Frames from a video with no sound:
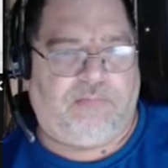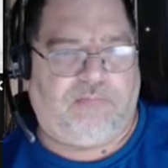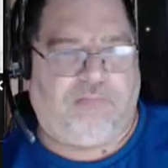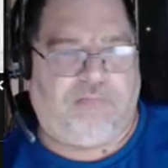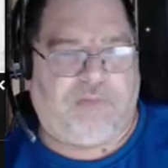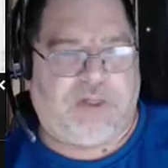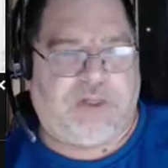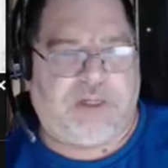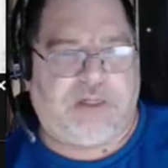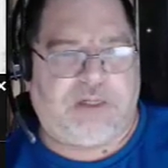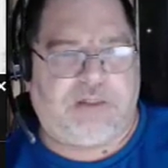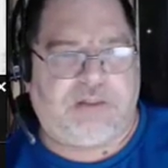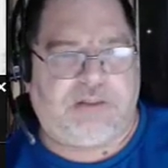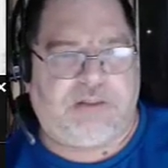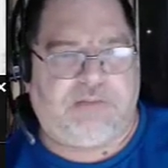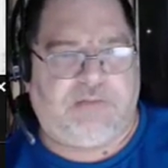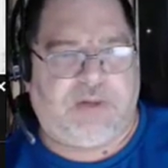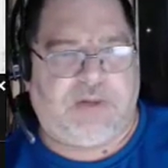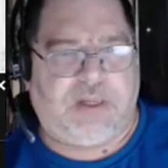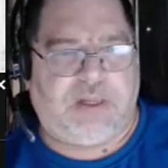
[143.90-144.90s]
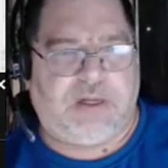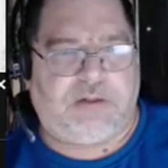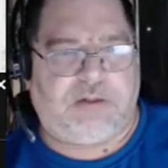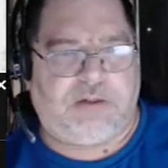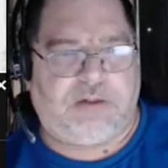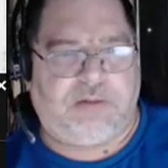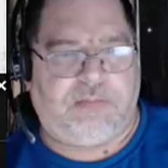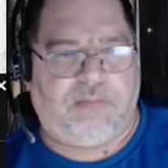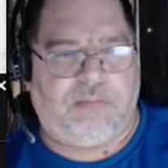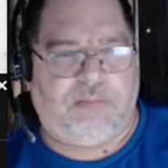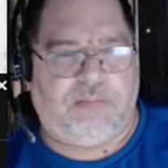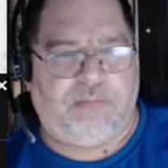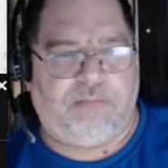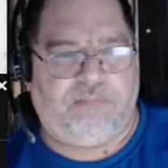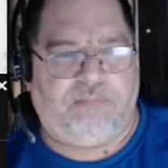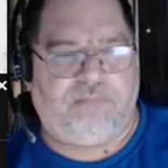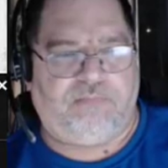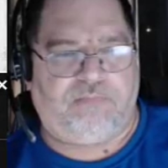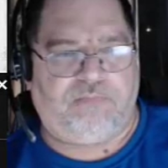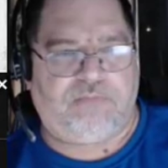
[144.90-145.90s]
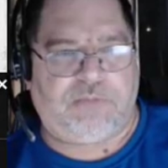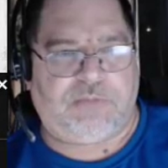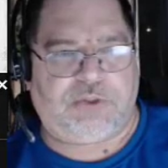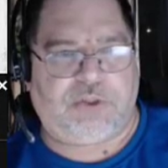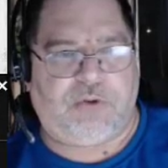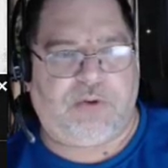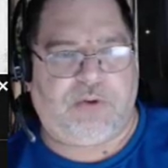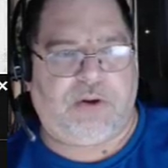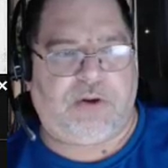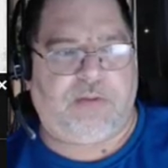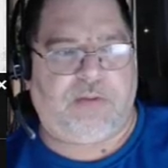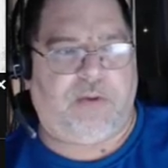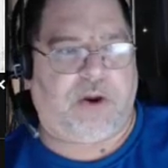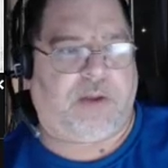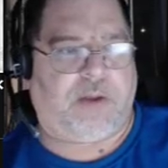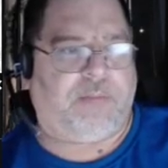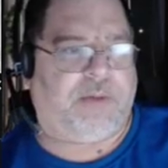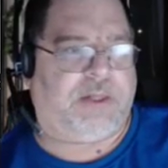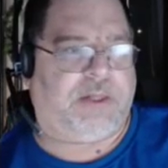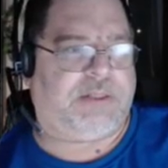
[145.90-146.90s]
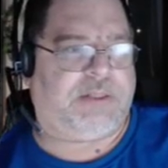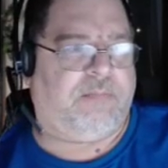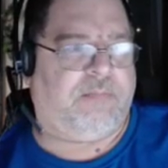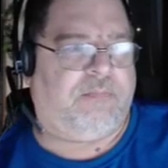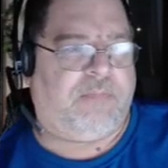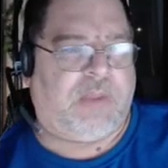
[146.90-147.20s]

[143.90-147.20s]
and let's see if I can get to show here in the marketplace.